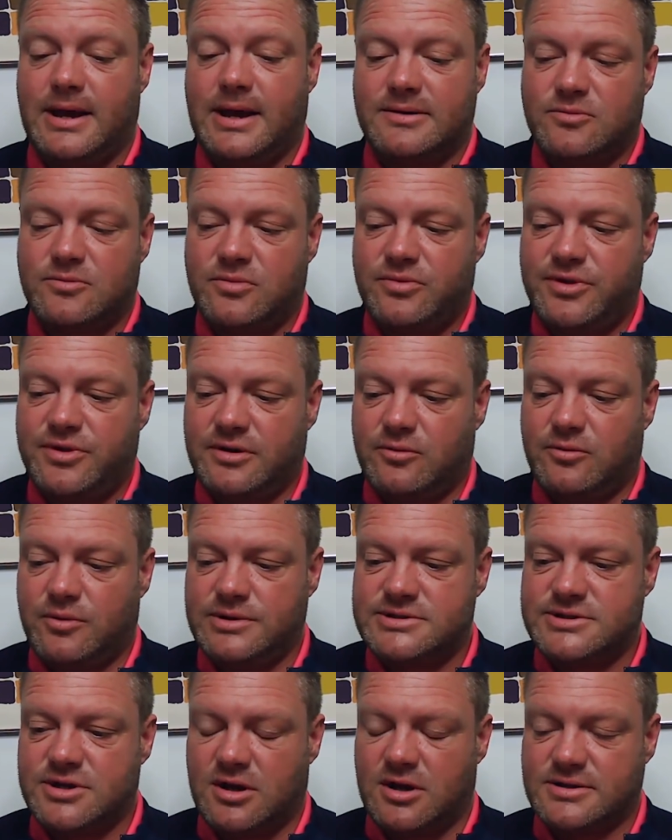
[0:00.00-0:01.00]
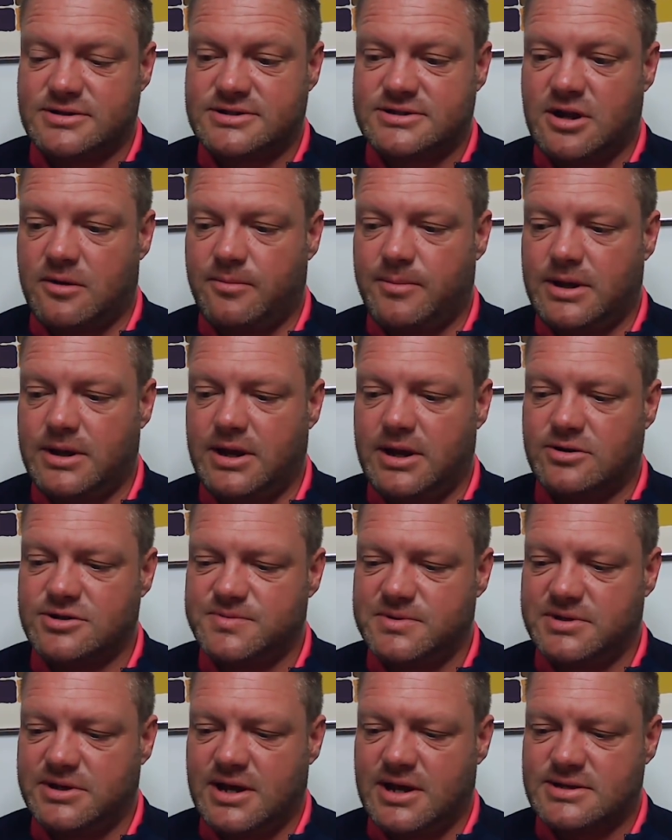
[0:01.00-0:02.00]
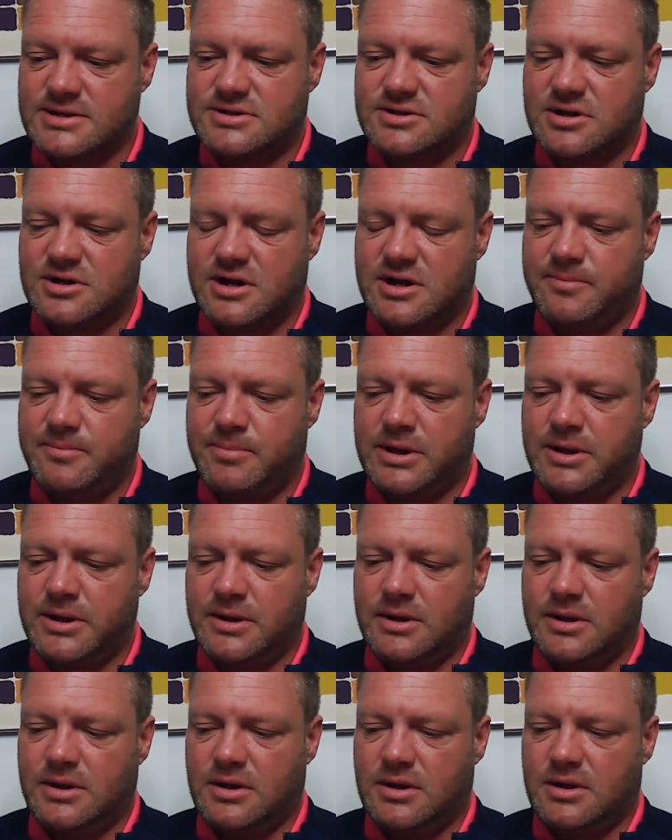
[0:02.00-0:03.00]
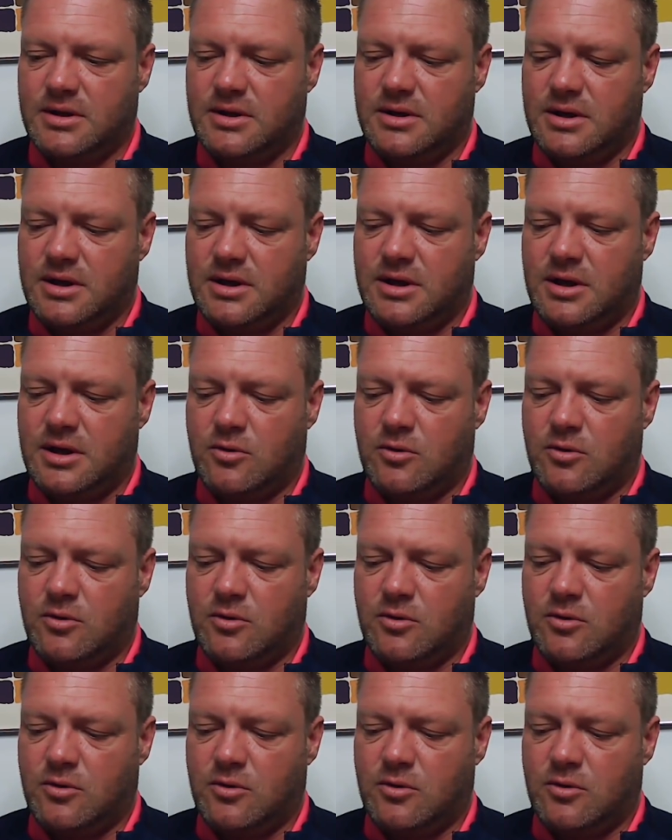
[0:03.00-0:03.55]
yeah, the, we saw some announcement yesterday, but you